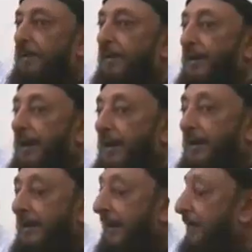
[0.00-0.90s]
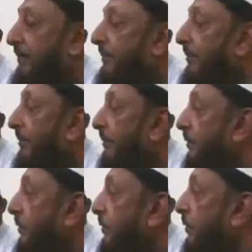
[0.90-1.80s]
but lend them
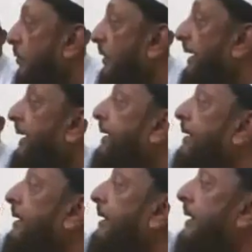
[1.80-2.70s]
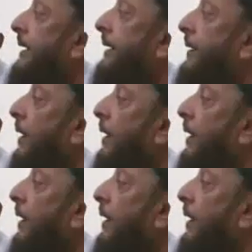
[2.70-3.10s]
knowing that they